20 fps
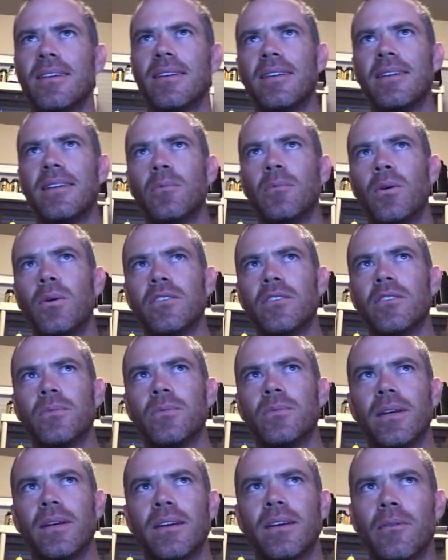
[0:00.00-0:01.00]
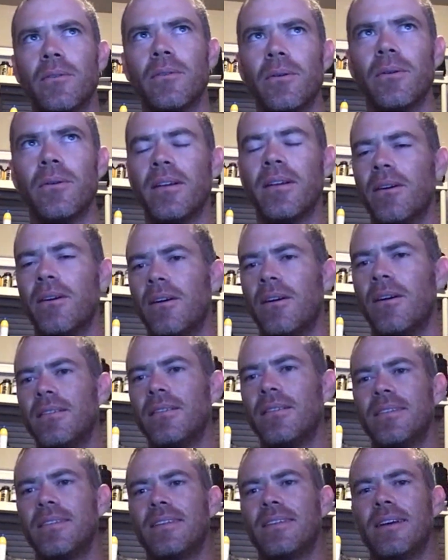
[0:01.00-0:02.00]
and one swing can ruin it all.